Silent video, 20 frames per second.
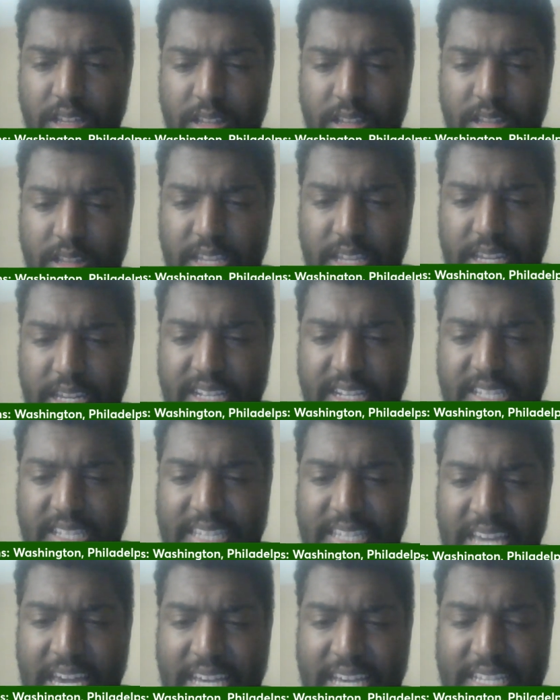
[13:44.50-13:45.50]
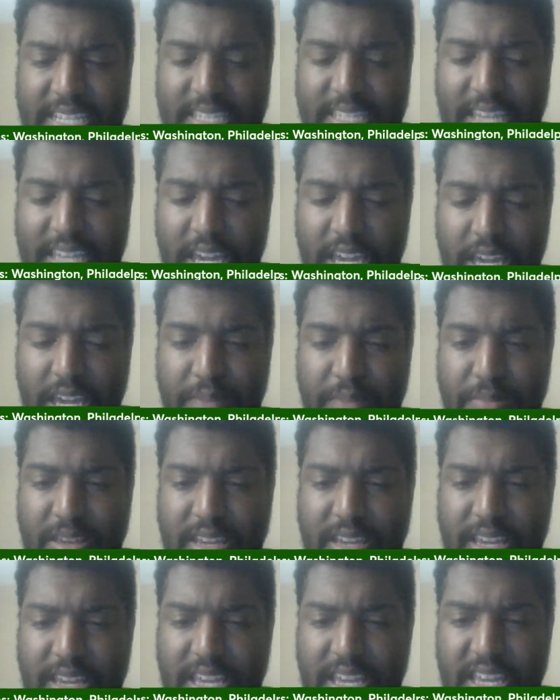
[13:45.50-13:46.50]
the exact same
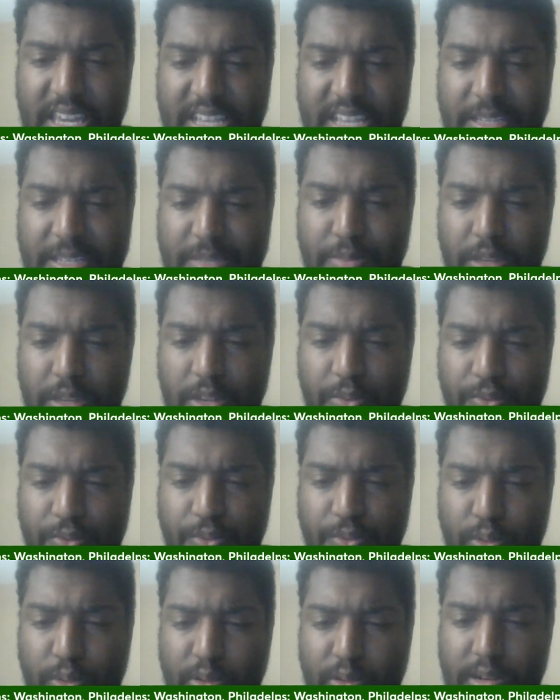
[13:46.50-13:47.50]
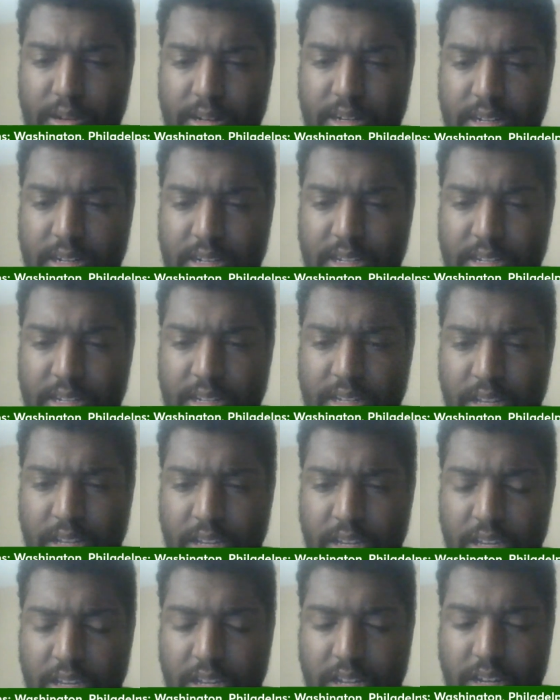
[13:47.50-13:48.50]
as before.
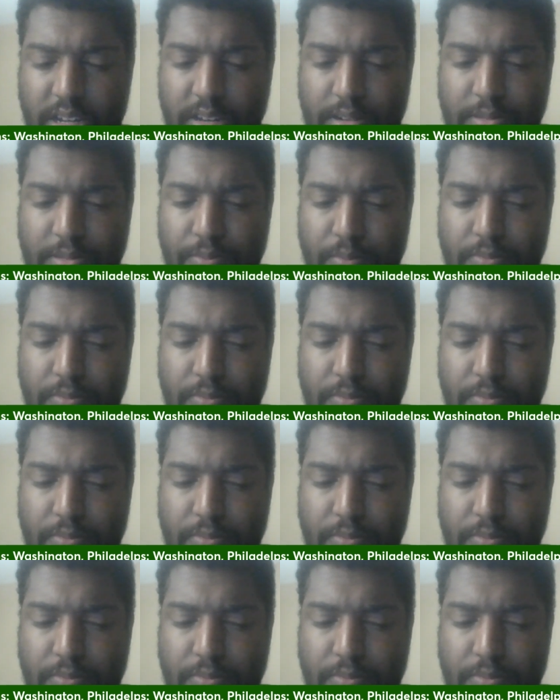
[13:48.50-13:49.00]
You know,